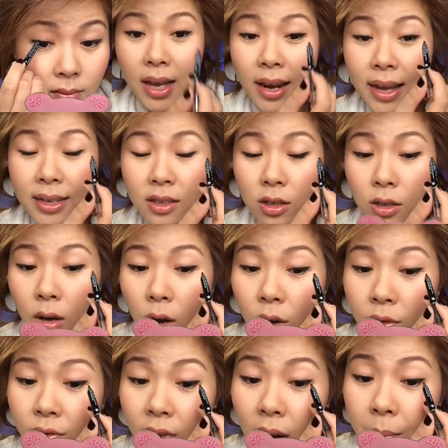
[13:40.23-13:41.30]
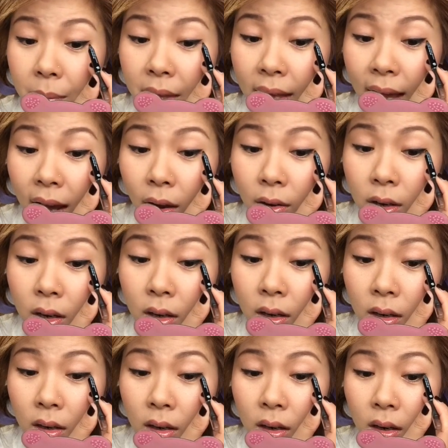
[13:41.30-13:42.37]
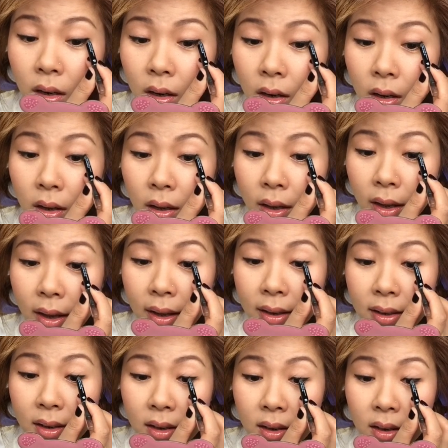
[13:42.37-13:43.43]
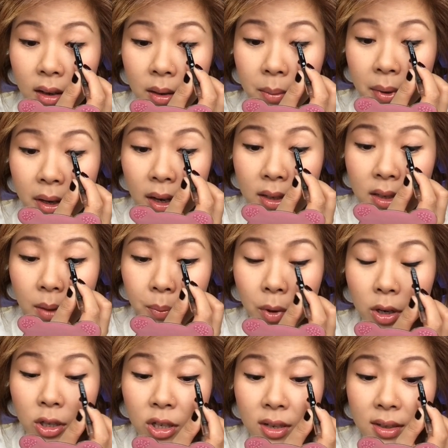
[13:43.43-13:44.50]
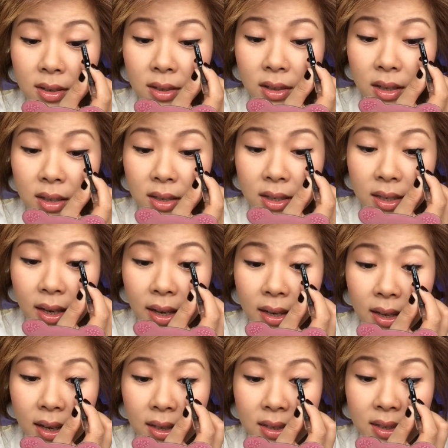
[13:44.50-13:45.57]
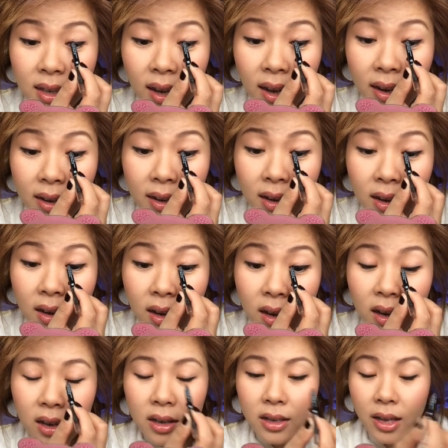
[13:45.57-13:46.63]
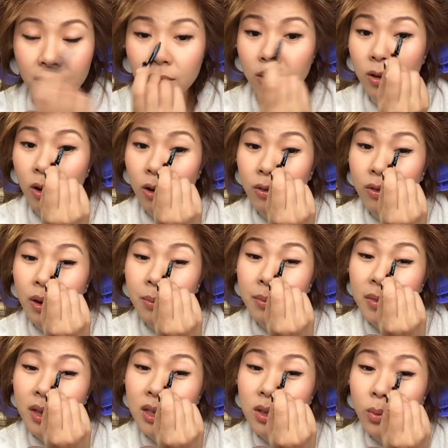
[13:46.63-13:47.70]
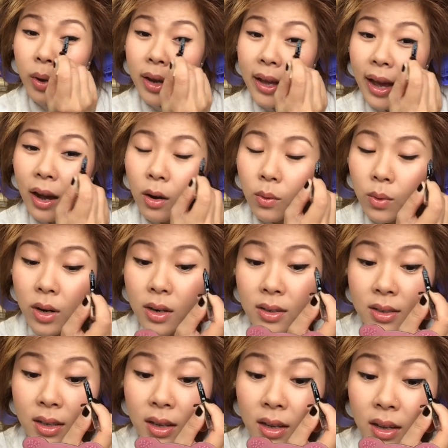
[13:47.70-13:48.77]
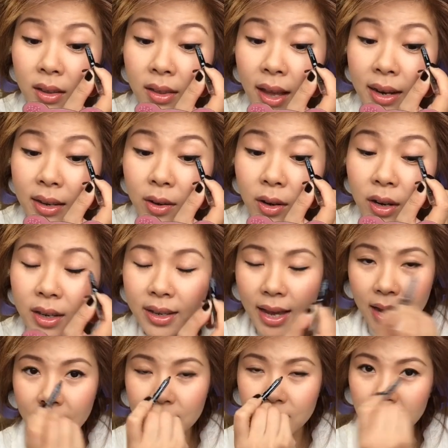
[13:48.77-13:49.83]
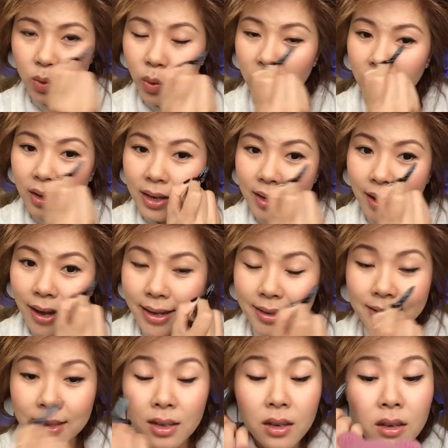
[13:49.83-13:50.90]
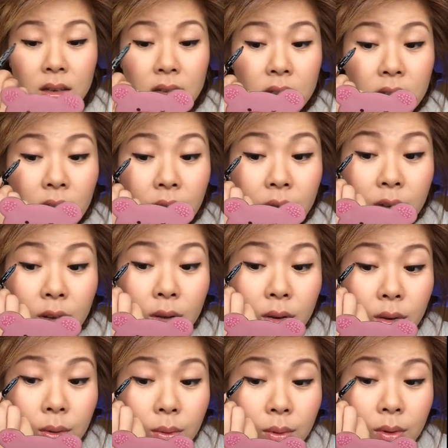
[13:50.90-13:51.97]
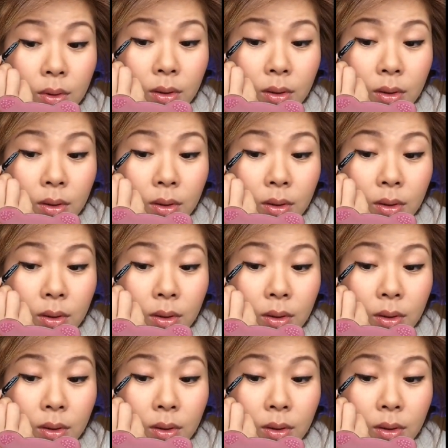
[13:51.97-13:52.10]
I like to go from the outer in because it pushes the skin inside. If you go from this way outwards, then you're gonna get squiggly lines. So if you